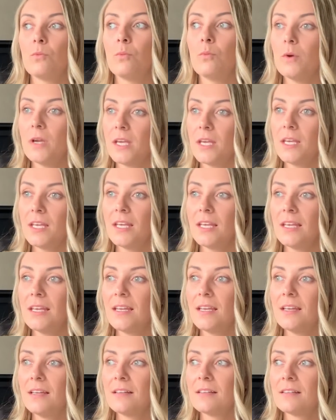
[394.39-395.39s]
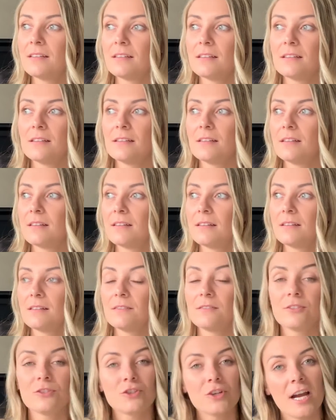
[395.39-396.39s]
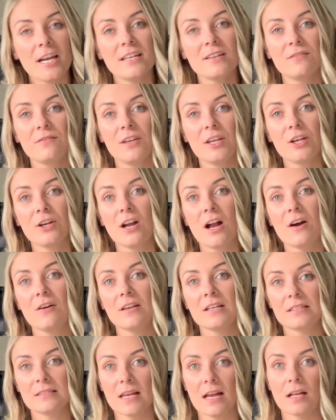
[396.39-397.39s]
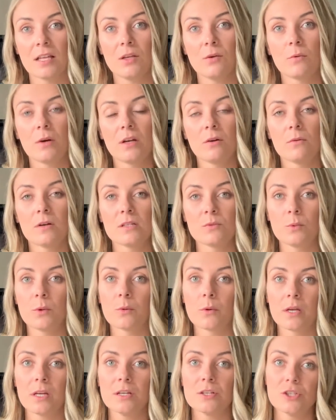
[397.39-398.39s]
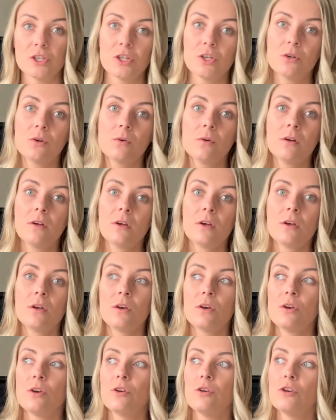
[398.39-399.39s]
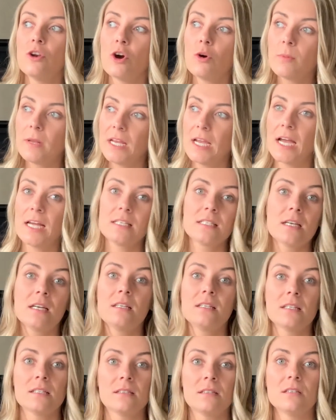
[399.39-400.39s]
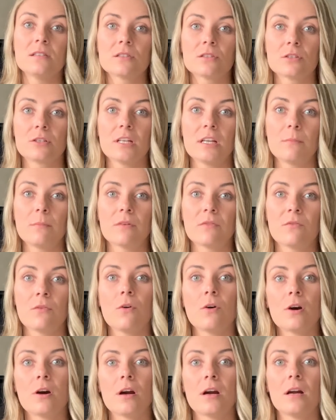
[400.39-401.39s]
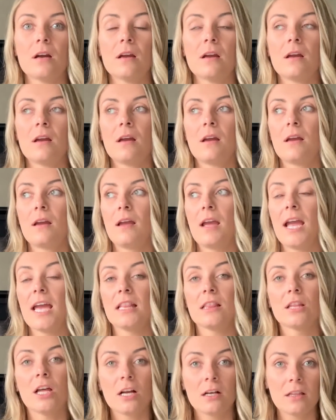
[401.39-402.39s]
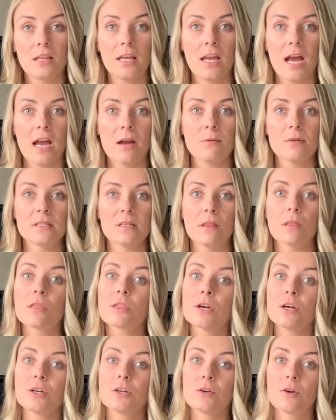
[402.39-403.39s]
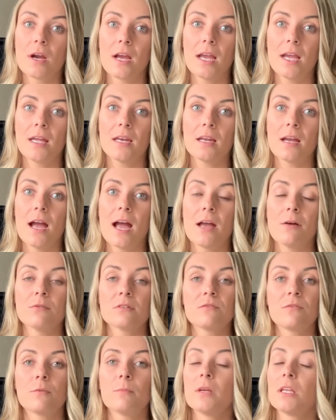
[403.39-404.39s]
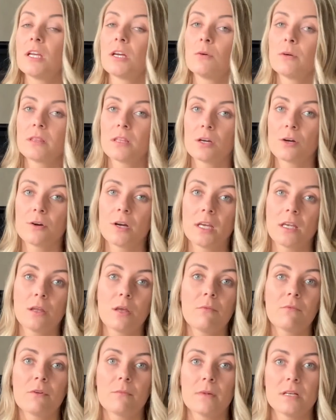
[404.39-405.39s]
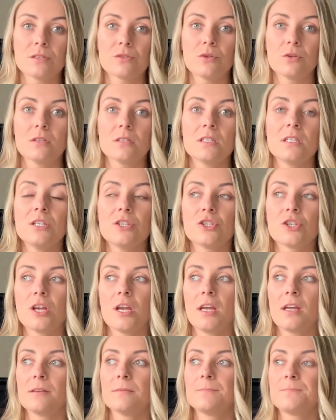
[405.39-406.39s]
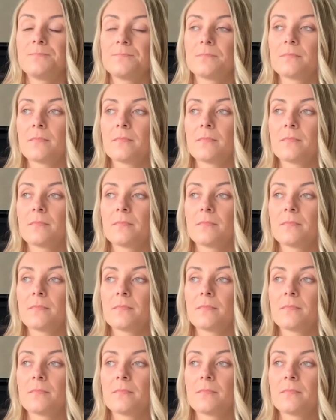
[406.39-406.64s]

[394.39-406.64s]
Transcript: We tried to figure out exactly what it was we were gonna do. Nobody had done distance learning before, and luckily I was in 3rd grade. I was familiar with the curriculum from my student teaching.